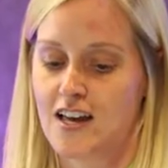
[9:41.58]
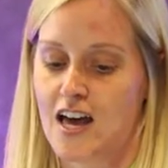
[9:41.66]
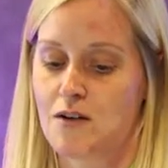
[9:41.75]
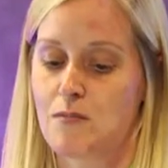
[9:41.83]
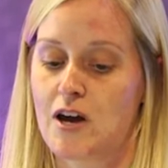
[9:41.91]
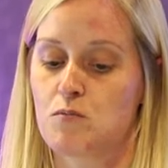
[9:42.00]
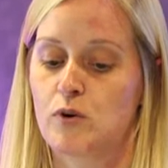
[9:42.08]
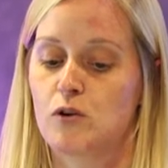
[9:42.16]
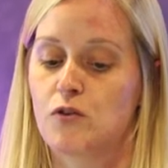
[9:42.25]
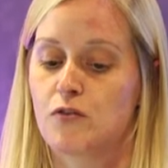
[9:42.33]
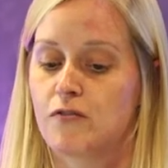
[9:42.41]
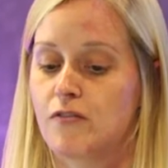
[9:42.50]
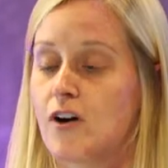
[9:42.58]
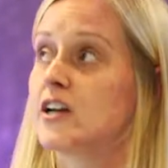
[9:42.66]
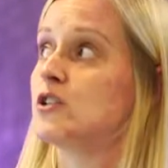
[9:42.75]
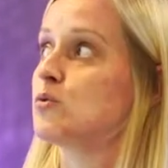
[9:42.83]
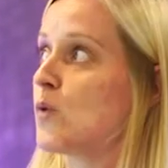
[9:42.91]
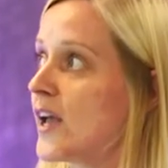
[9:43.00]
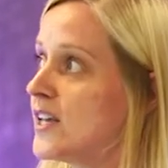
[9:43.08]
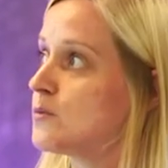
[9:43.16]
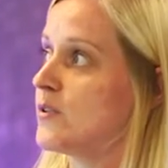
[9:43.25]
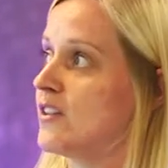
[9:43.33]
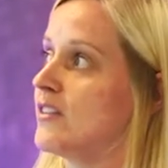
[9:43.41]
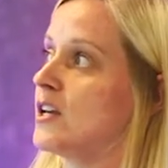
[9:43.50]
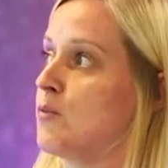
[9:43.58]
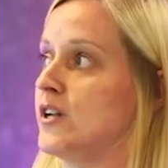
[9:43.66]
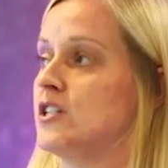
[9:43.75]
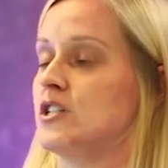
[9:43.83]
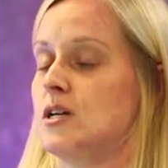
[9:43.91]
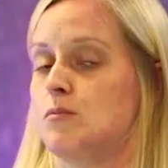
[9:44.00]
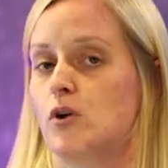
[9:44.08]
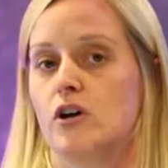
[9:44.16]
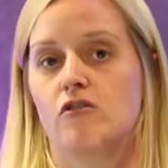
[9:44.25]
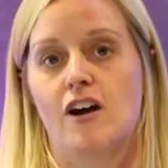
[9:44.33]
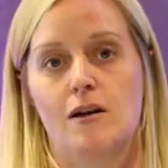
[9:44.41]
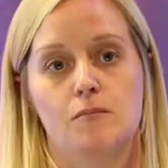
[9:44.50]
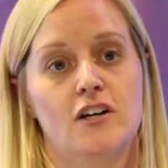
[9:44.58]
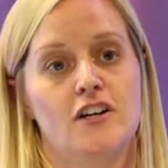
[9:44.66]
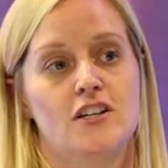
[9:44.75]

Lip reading: And we'll find ways within the apprenticeship programme